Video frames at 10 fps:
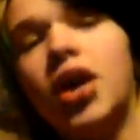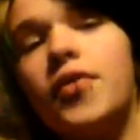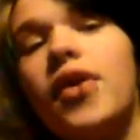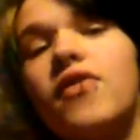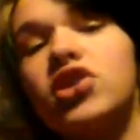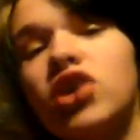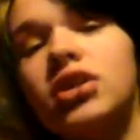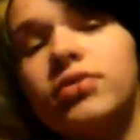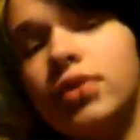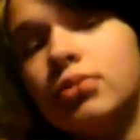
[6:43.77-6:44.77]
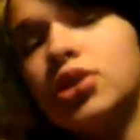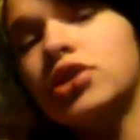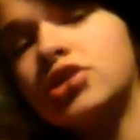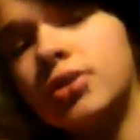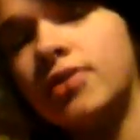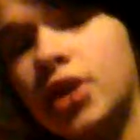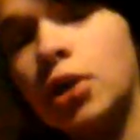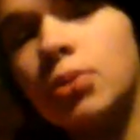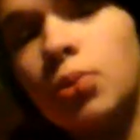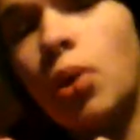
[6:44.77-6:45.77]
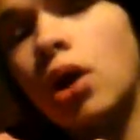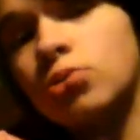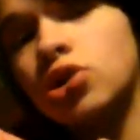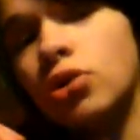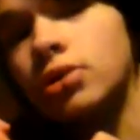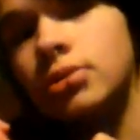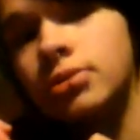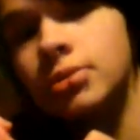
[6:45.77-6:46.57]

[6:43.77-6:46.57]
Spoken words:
Have you ever tried to film a YouTube video with a wild dog?